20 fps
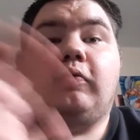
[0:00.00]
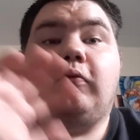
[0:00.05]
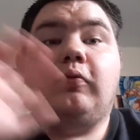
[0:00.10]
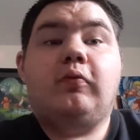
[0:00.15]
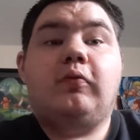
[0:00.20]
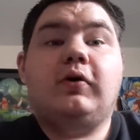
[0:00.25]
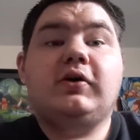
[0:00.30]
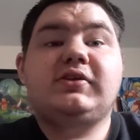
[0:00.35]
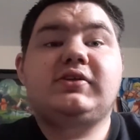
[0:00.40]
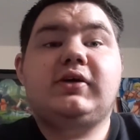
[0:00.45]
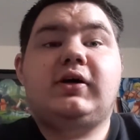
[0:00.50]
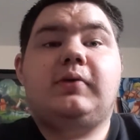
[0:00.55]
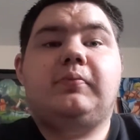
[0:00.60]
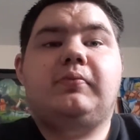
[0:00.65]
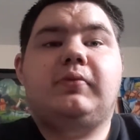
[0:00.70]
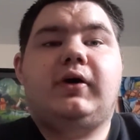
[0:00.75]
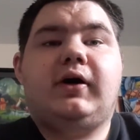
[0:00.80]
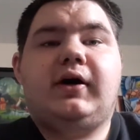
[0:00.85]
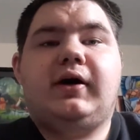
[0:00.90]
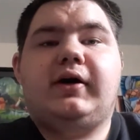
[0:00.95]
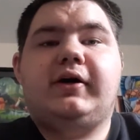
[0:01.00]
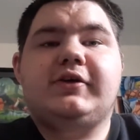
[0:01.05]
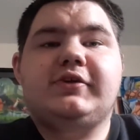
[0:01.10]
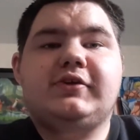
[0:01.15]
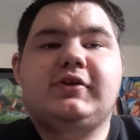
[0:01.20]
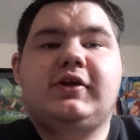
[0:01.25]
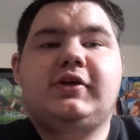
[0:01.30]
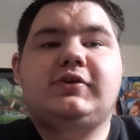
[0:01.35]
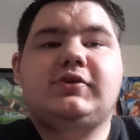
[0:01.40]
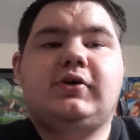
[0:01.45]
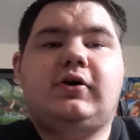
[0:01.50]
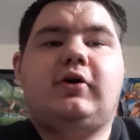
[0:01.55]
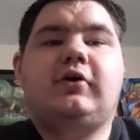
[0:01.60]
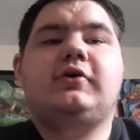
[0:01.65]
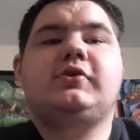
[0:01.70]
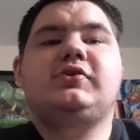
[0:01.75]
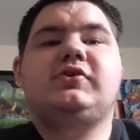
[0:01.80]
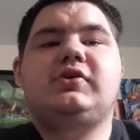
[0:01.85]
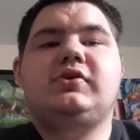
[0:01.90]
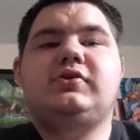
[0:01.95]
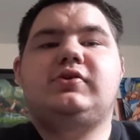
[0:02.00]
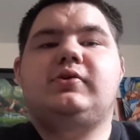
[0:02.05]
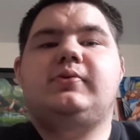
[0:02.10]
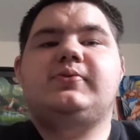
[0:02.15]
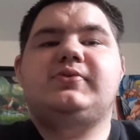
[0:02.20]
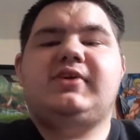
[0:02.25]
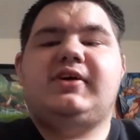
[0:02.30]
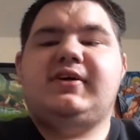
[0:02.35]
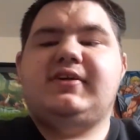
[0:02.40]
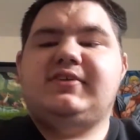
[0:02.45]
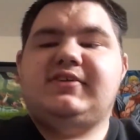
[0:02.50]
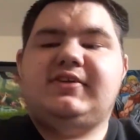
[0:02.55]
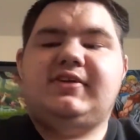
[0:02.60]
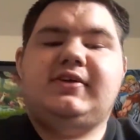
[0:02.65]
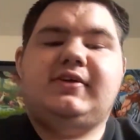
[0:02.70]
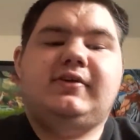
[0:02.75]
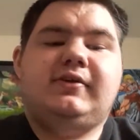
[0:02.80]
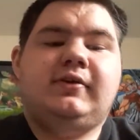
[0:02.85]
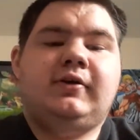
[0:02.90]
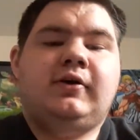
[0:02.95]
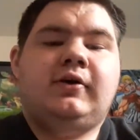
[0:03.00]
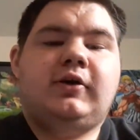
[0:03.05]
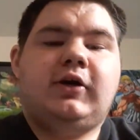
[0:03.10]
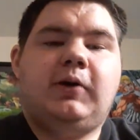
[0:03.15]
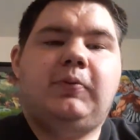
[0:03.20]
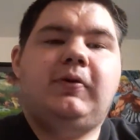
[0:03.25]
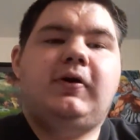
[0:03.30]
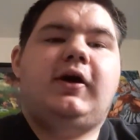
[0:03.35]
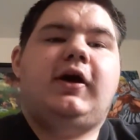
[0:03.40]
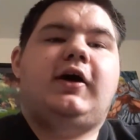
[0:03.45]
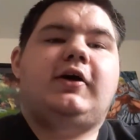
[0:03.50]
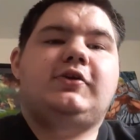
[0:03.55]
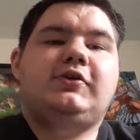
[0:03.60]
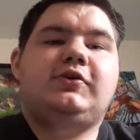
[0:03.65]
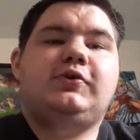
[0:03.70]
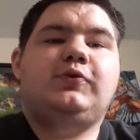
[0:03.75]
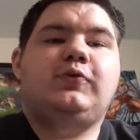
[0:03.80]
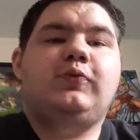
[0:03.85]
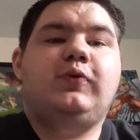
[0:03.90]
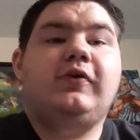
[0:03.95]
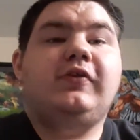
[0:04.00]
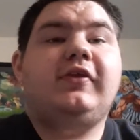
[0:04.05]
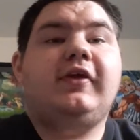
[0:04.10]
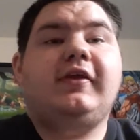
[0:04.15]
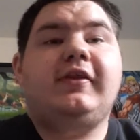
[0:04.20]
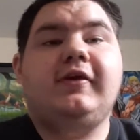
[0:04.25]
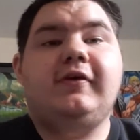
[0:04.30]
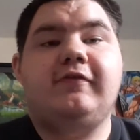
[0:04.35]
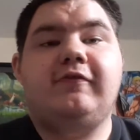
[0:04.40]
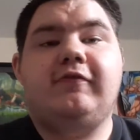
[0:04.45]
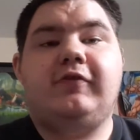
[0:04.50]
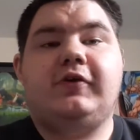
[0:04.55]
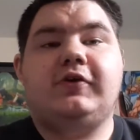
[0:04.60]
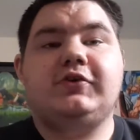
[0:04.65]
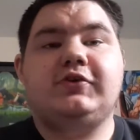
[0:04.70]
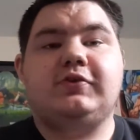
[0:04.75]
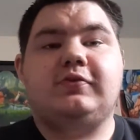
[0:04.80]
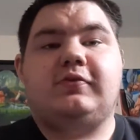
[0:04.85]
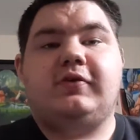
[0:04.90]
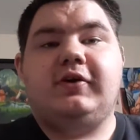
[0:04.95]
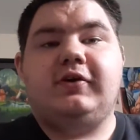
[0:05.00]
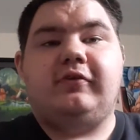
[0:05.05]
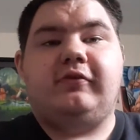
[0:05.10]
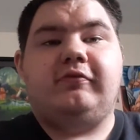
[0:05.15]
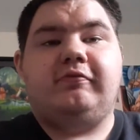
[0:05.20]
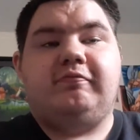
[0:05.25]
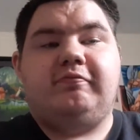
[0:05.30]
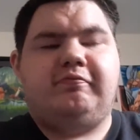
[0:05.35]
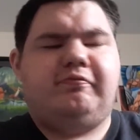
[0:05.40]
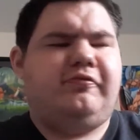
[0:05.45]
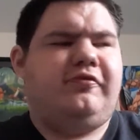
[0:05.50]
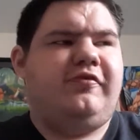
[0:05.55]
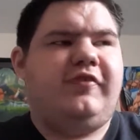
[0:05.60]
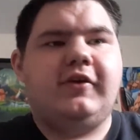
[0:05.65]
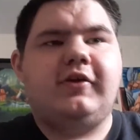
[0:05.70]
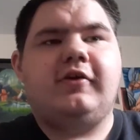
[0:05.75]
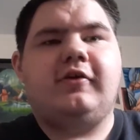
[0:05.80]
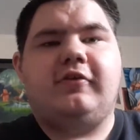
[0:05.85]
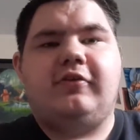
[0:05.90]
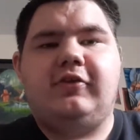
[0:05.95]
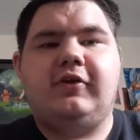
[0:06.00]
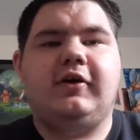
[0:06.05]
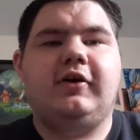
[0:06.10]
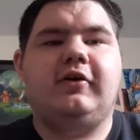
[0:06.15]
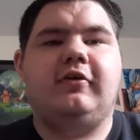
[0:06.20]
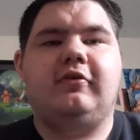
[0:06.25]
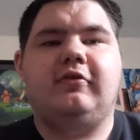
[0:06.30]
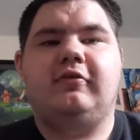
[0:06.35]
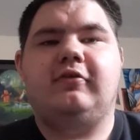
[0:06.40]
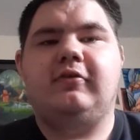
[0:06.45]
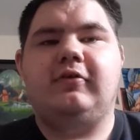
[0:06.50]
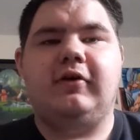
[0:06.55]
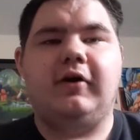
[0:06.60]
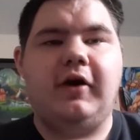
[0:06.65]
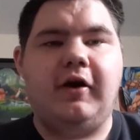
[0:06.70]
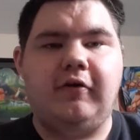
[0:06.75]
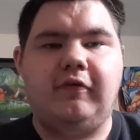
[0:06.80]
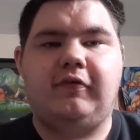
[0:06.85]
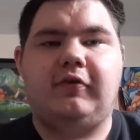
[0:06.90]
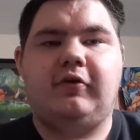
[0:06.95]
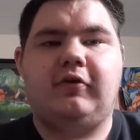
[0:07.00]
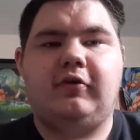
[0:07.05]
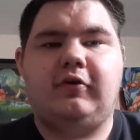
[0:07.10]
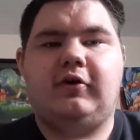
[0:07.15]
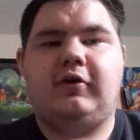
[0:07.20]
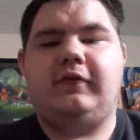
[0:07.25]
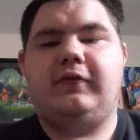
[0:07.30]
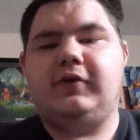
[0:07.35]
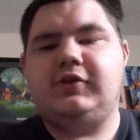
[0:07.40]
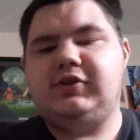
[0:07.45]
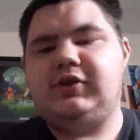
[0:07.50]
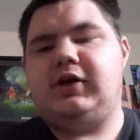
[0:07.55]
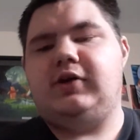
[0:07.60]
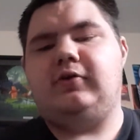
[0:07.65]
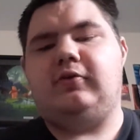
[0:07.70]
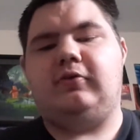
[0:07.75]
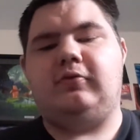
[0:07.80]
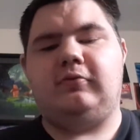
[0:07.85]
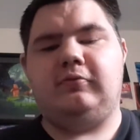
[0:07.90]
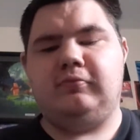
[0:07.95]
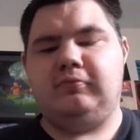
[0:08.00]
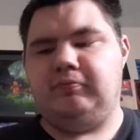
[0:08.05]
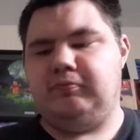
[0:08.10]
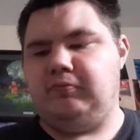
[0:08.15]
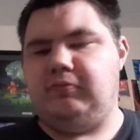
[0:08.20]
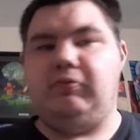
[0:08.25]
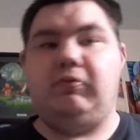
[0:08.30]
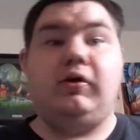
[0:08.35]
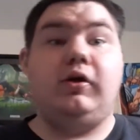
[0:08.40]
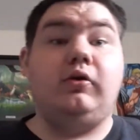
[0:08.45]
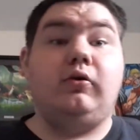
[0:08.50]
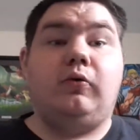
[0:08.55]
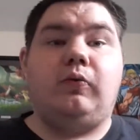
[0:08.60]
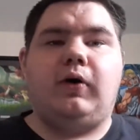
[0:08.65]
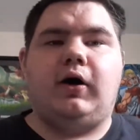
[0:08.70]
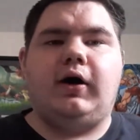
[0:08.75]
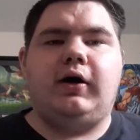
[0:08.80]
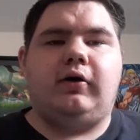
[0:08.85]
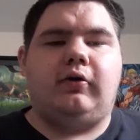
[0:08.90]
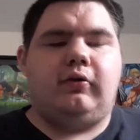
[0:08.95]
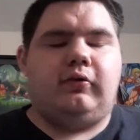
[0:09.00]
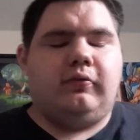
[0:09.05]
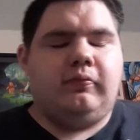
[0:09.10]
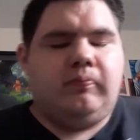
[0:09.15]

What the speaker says: What's up, guys? It's RZ Jones 18 coming at you with the first real figure thing ever on the channel in a while.